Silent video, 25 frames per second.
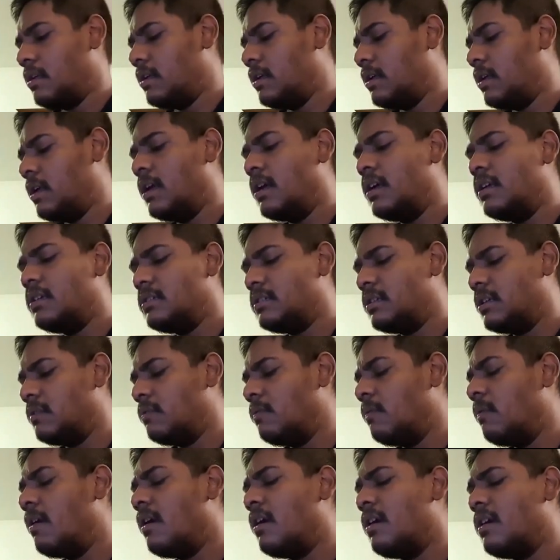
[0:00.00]
Cause
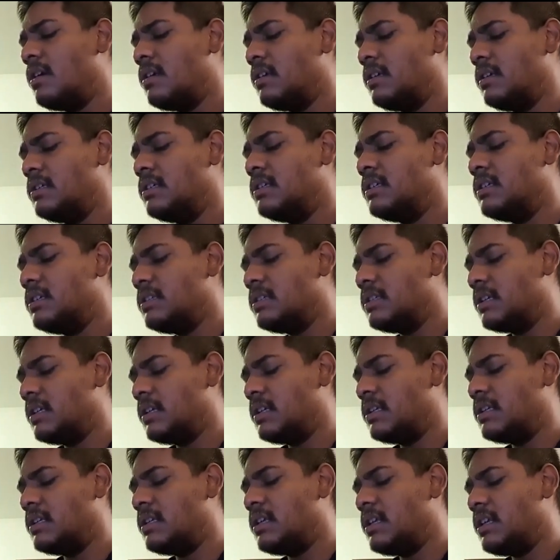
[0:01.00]
it was,
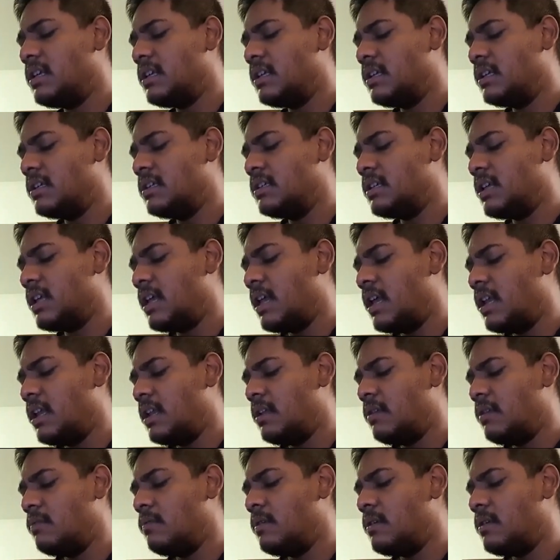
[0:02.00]
it did,
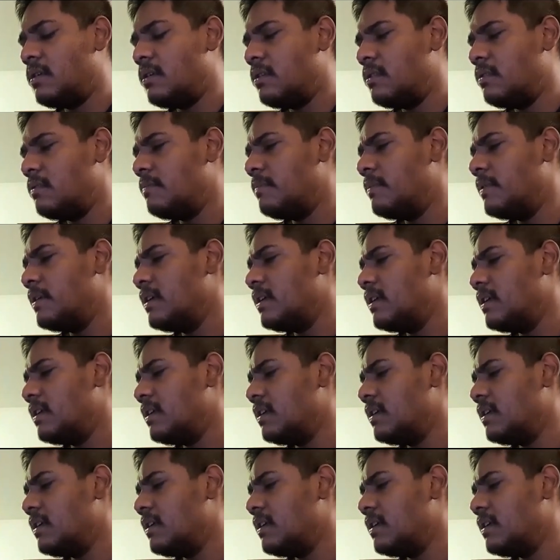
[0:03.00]
and it will be